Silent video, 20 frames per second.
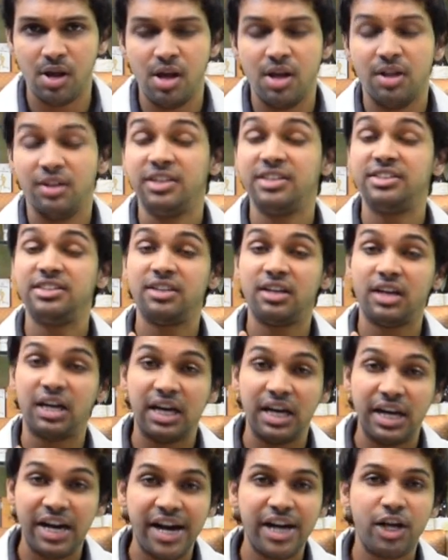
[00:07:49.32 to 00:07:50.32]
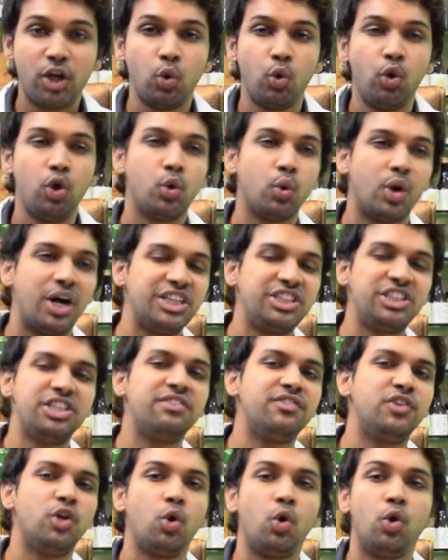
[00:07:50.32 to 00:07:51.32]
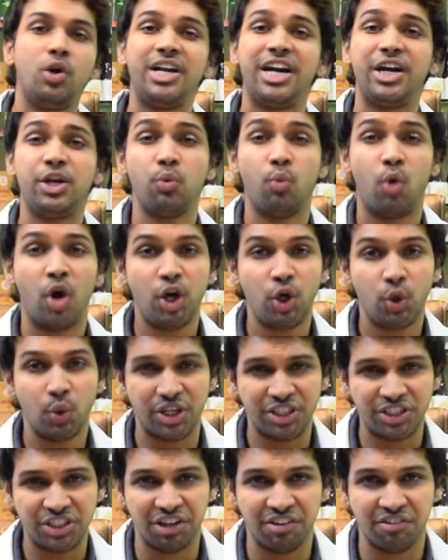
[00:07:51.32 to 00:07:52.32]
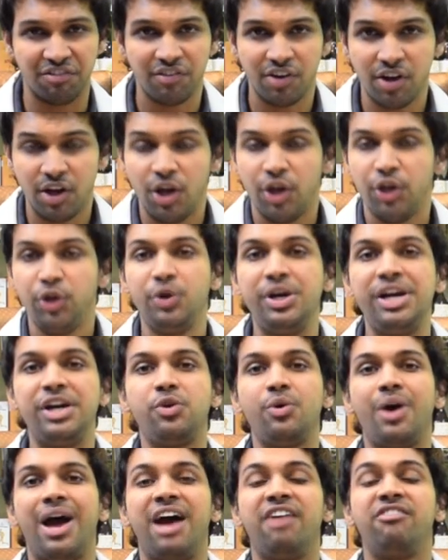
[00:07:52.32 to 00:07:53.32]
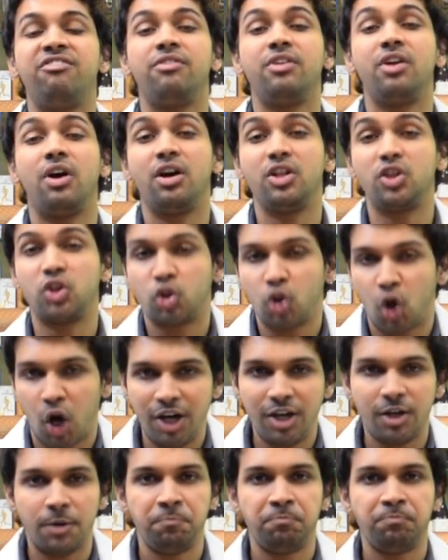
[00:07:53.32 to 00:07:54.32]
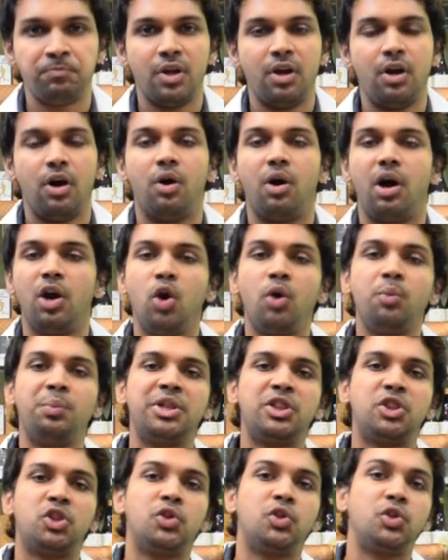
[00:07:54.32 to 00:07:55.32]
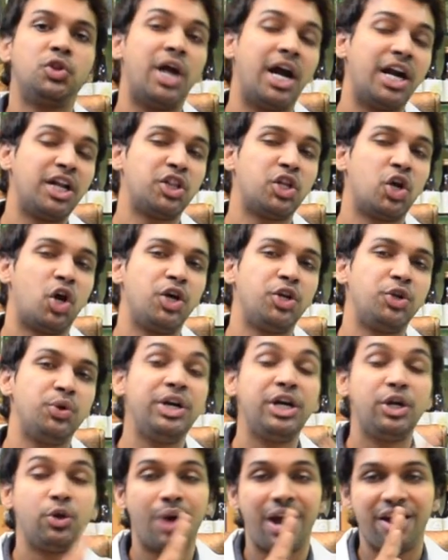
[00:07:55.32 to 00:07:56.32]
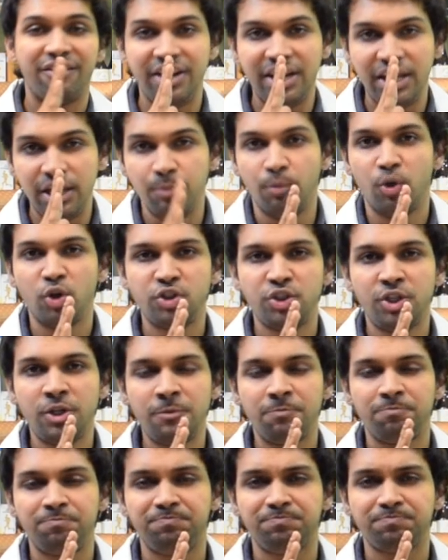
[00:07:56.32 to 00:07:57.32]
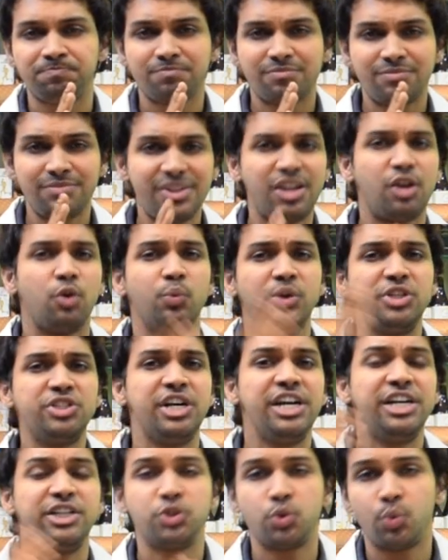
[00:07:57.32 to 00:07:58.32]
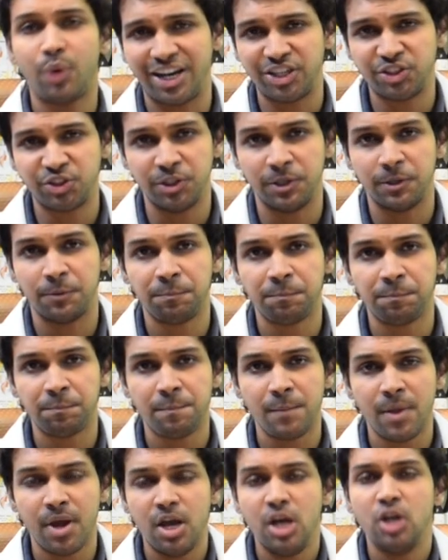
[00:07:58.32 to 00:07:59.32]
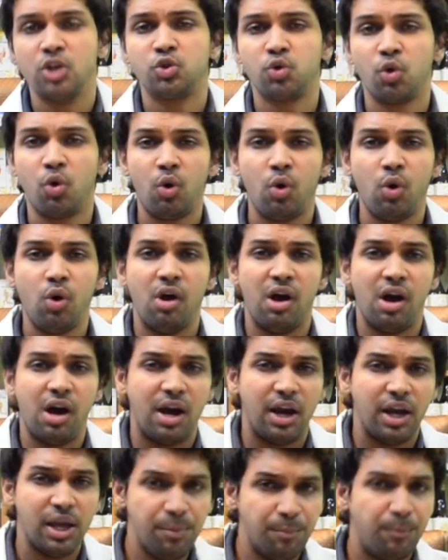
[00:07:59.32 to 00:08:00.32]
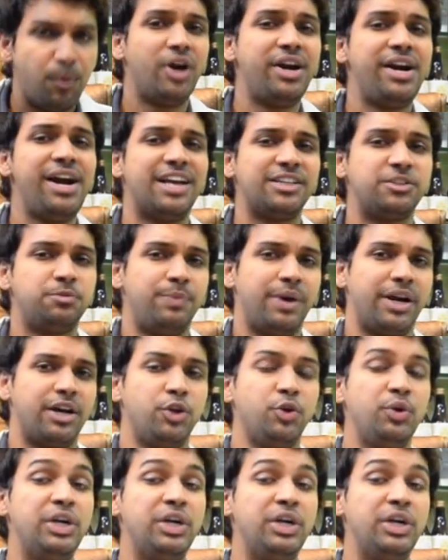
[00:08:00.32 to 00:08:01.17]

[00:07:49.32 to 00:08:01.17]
this is a great tool to achieve the goal that you want to achieve. You need to have a thought. Along with that thought, you need to have an emotion which leads to action. So important aspect, you